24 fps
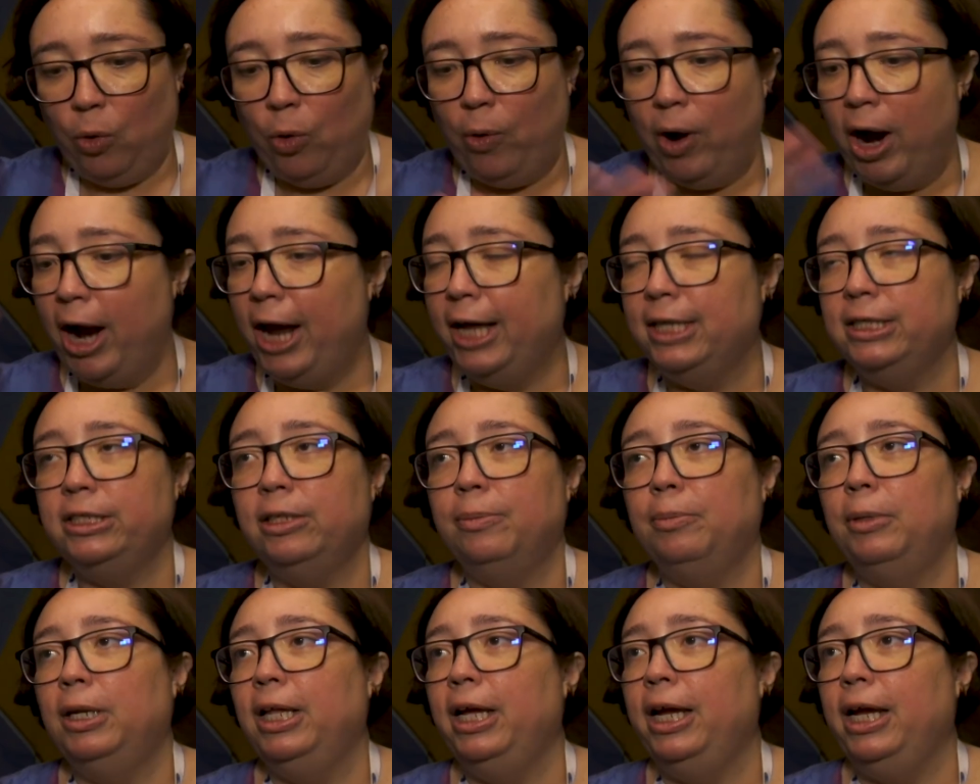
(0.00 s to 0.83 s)

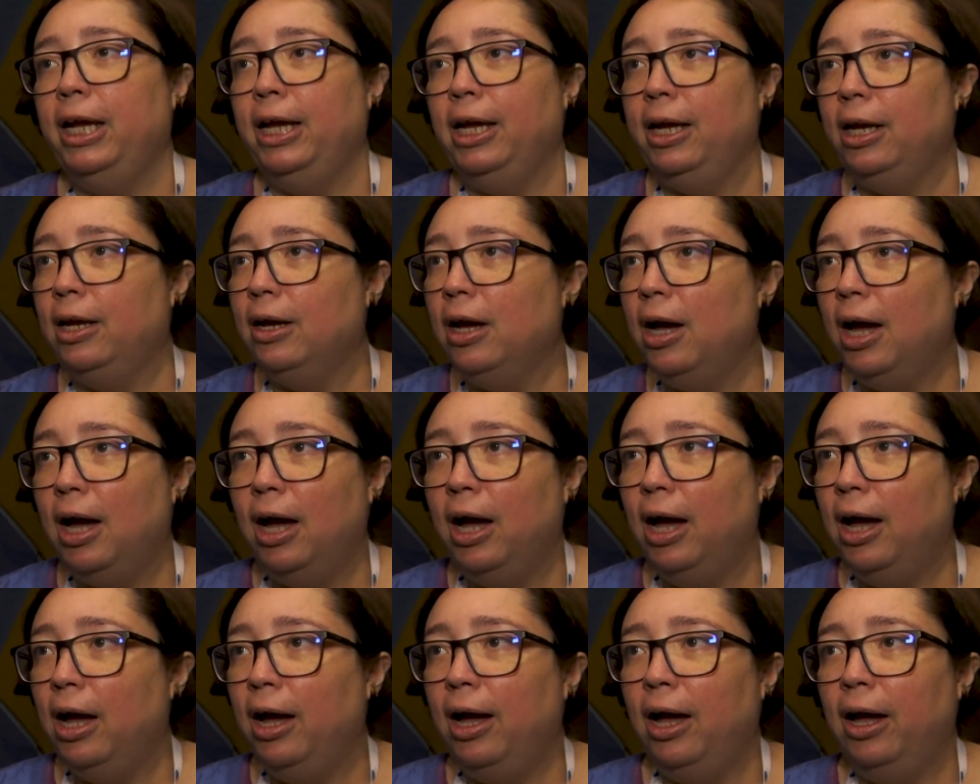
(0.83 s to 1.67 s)
randomly
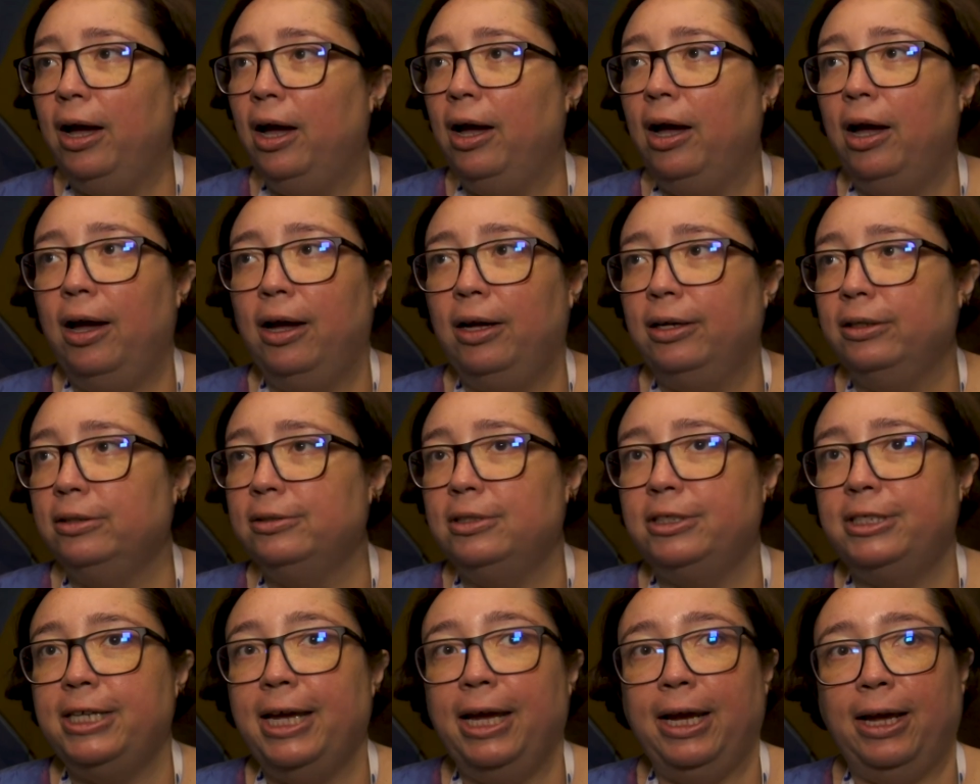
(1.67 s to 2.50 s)

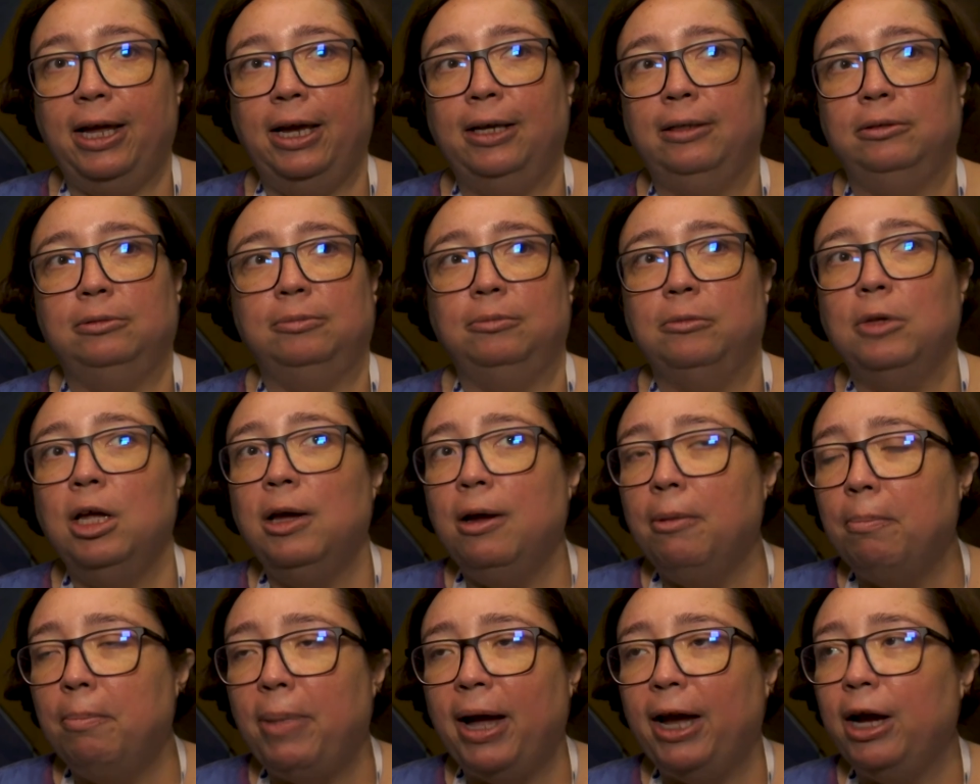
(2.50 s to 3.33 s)
uh, taken
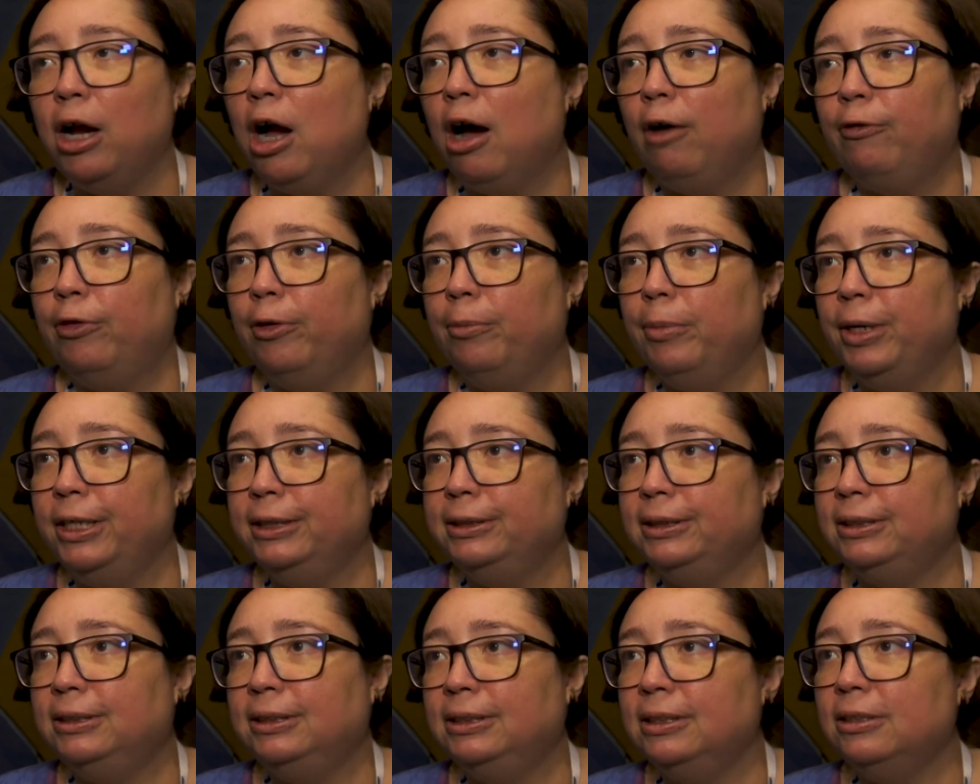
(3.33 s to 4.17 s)
by
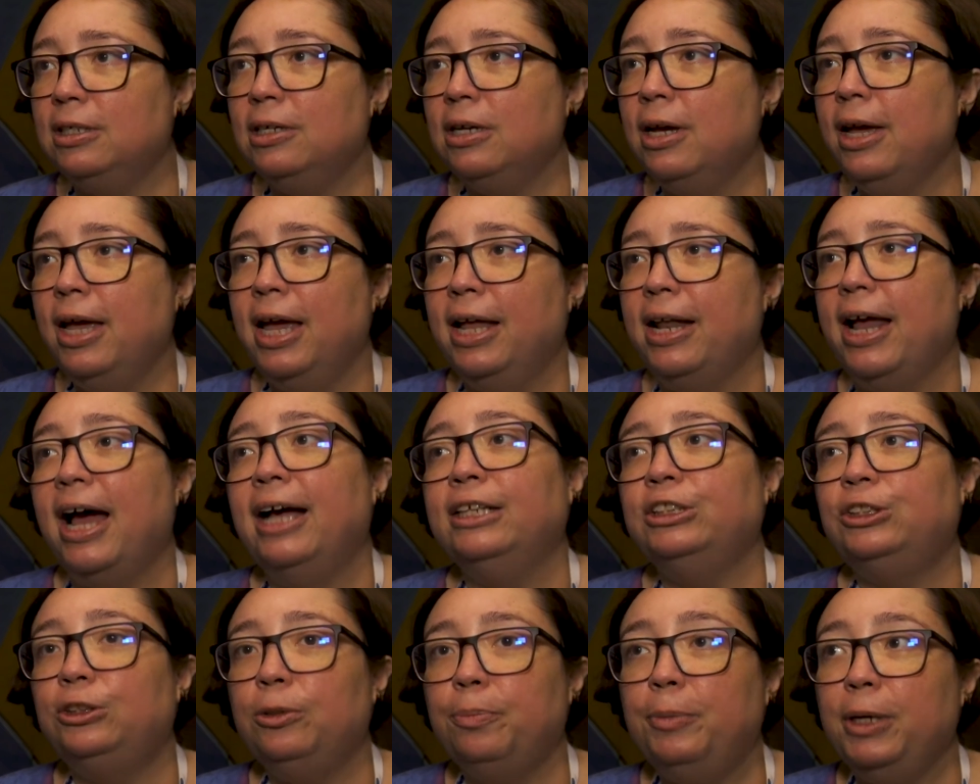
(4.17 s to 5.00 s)
governments. It
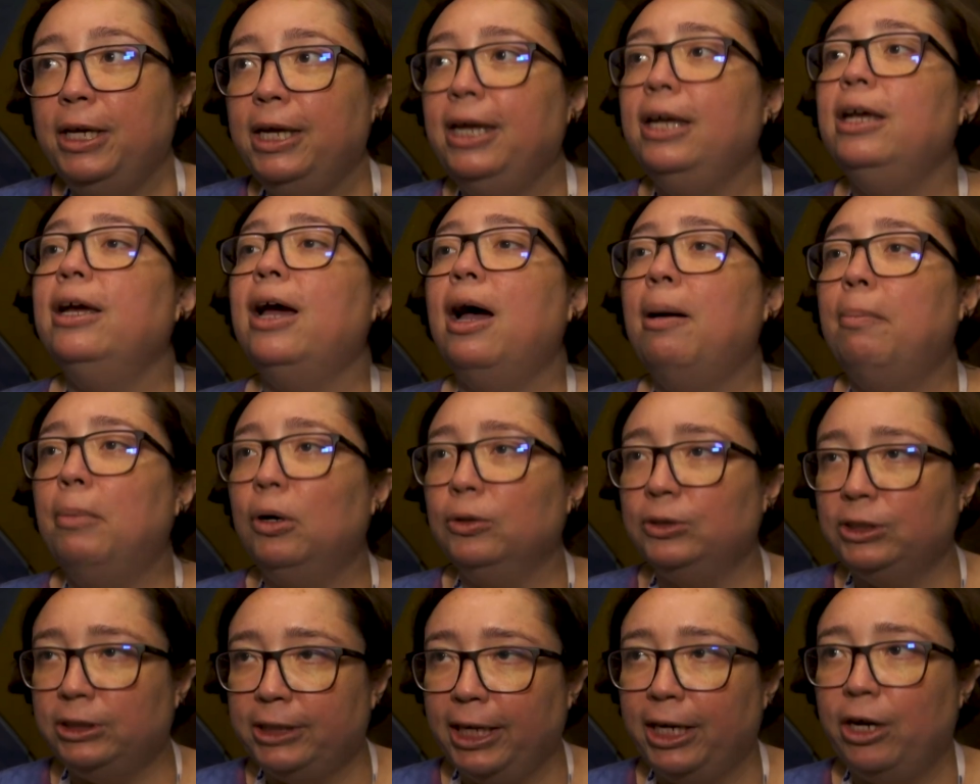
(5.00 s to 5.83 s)
has to be a
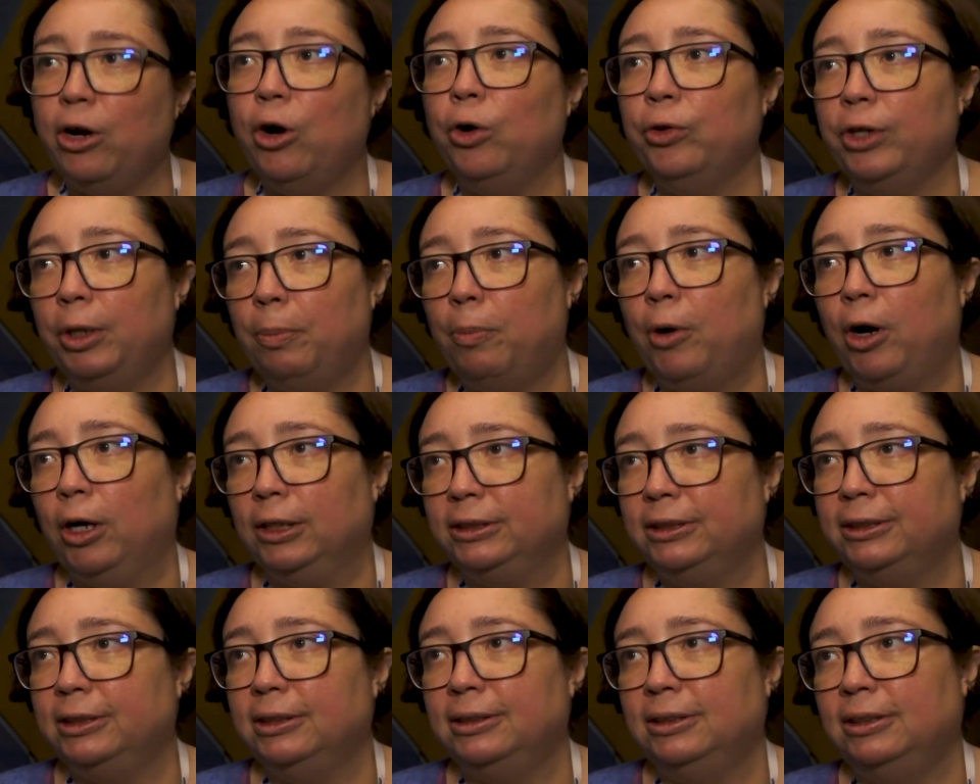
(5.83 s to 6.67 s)
multi-stakeholder
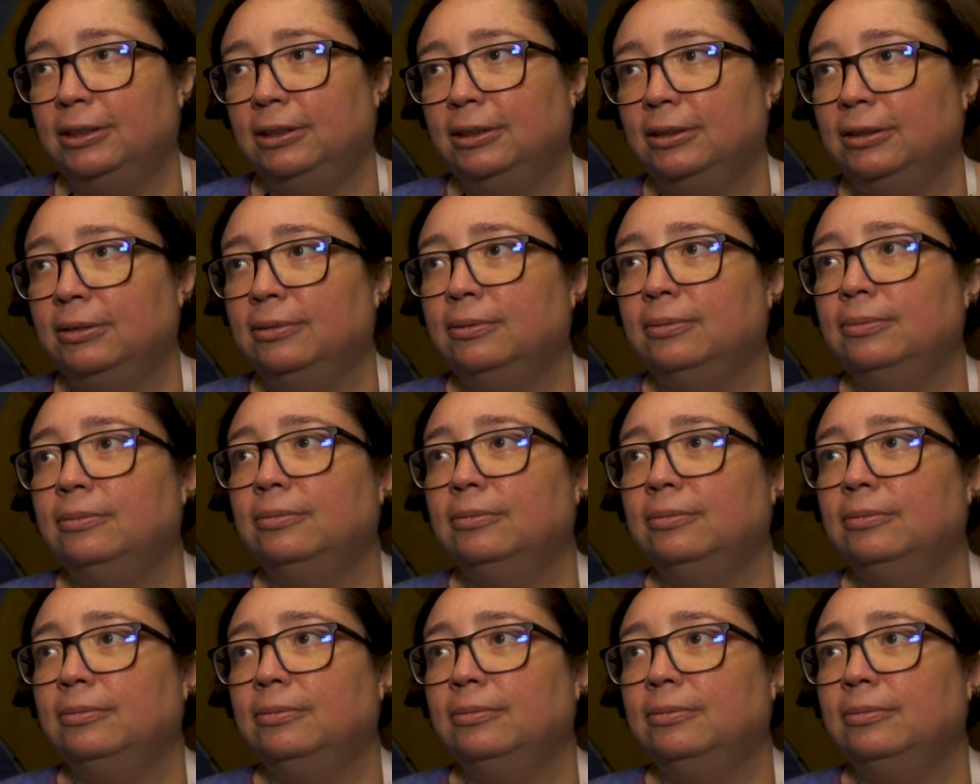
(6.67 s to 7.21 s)
process.